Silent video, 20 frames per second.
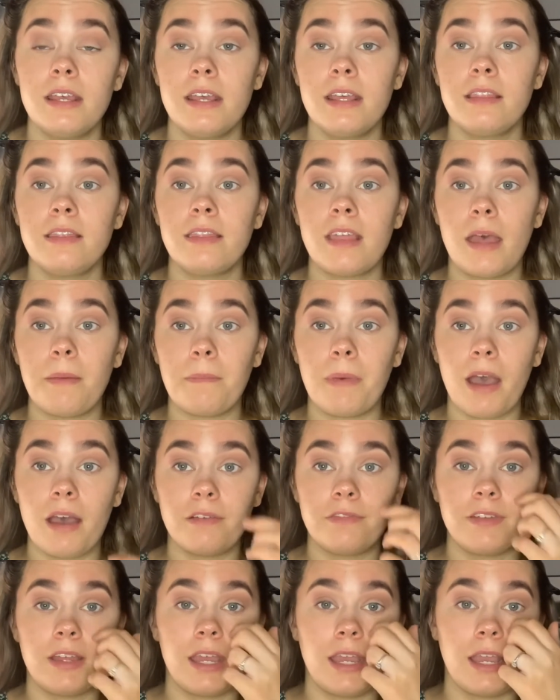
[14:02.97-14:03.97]
them
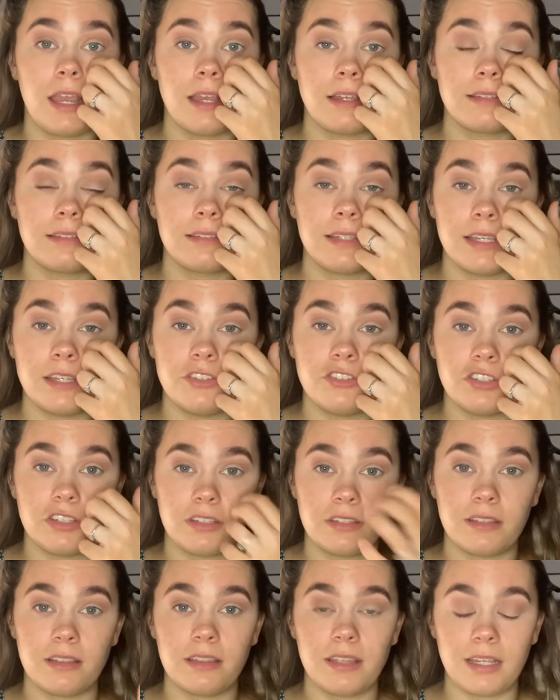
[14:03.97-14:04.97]
having
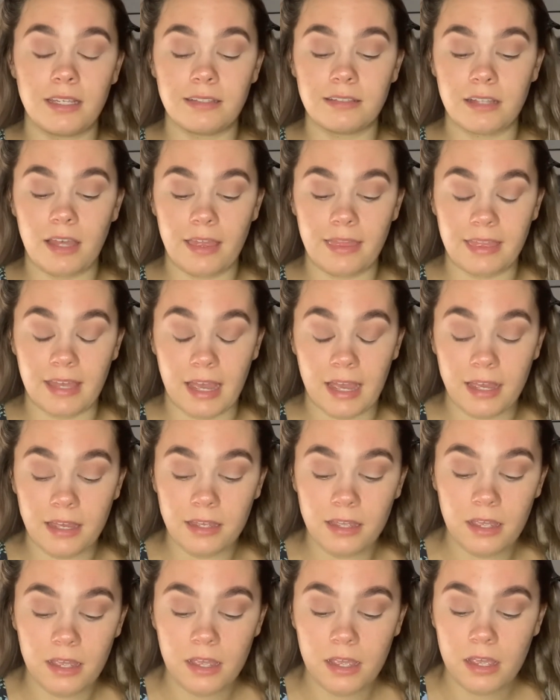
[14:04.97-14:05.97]
seizures and things like that.
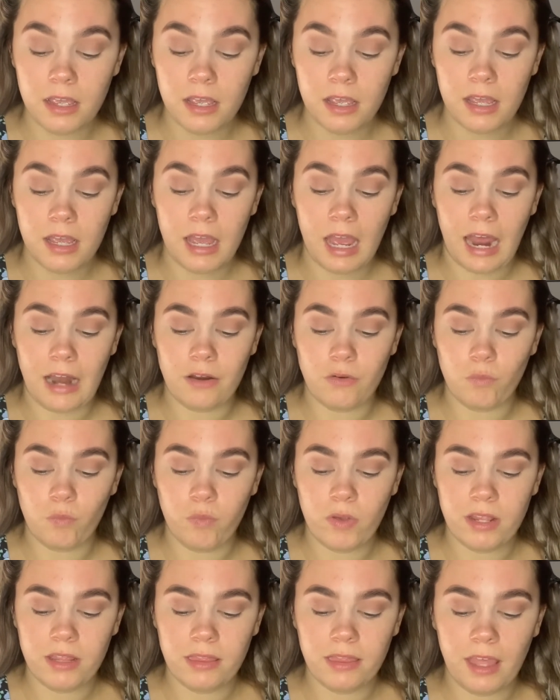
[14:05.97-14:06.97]
And
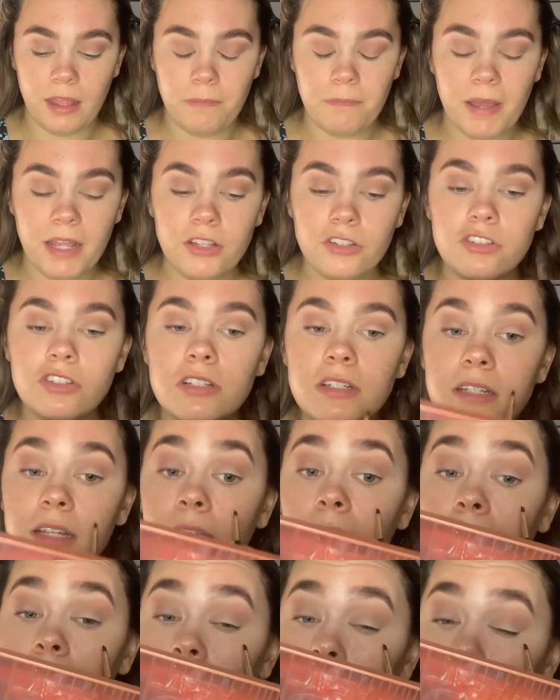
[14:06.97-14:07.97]
they'd mentioned
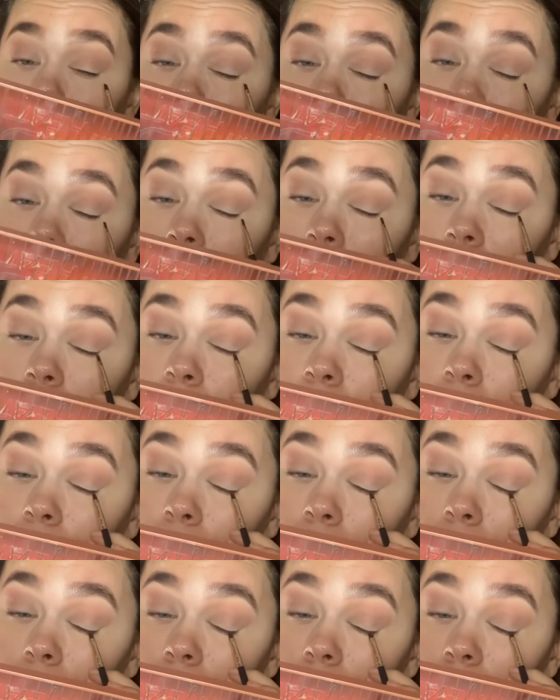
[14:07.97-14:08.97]
it a
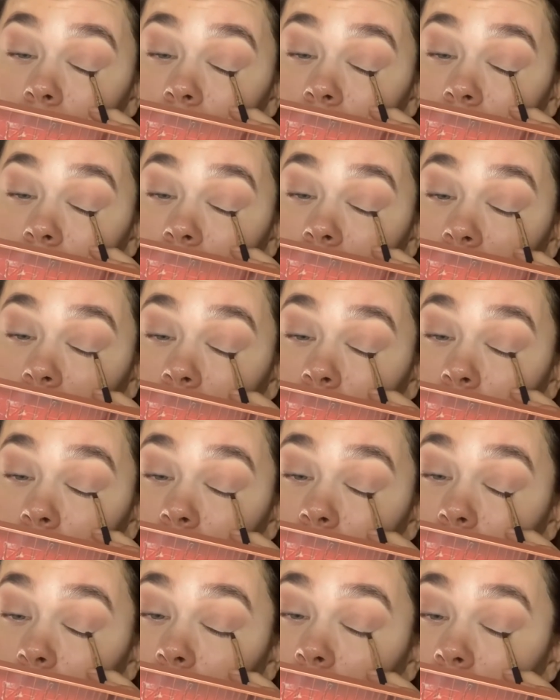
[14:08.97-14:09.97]
few
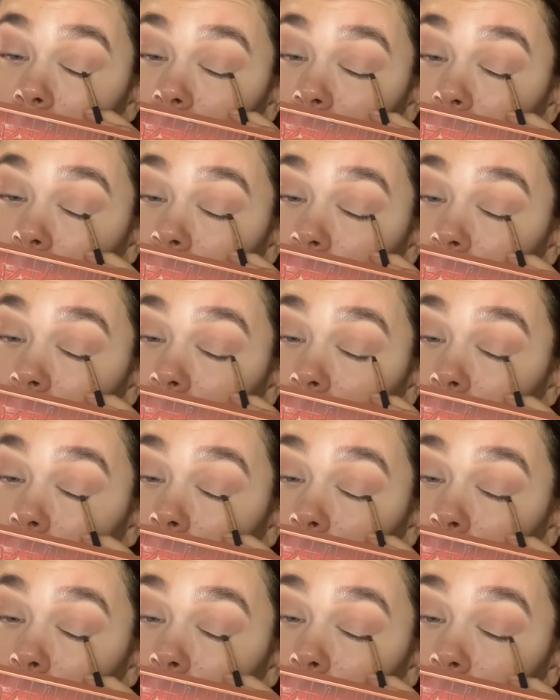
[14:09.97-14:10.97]
times while
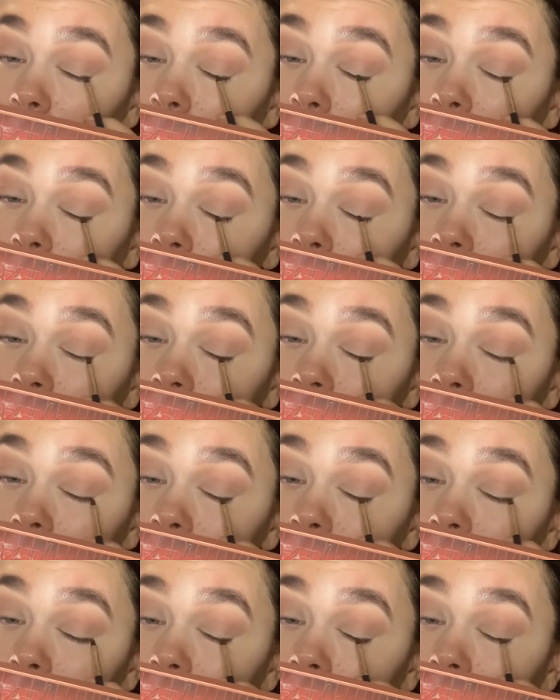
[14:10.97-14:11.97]
we were at Gosh,
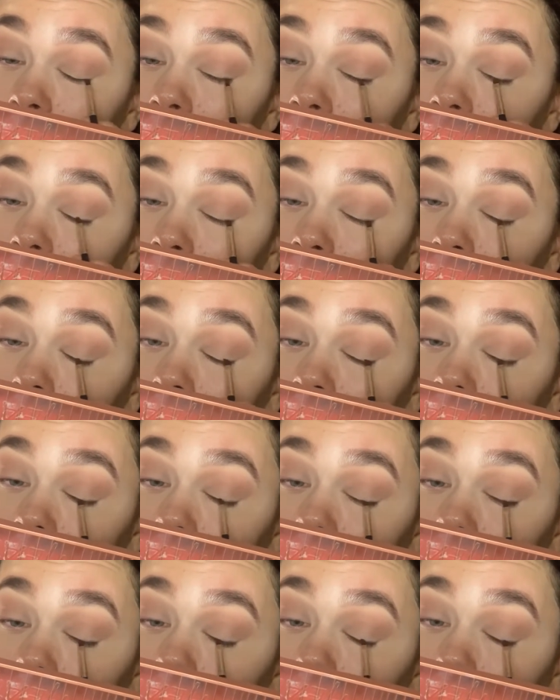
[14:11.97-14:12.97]
but
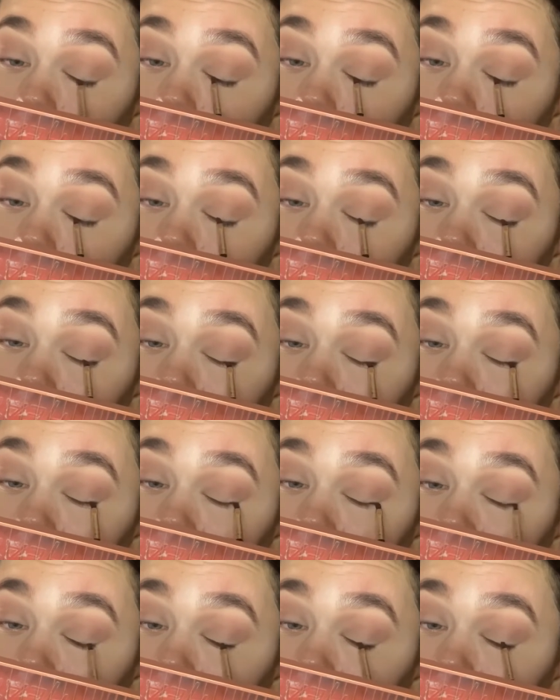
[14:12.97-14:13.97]
they always like
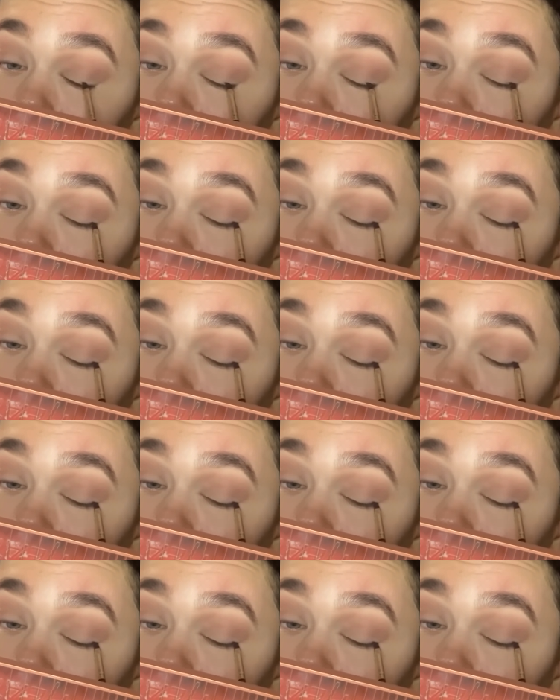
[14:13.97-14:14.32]
said, look,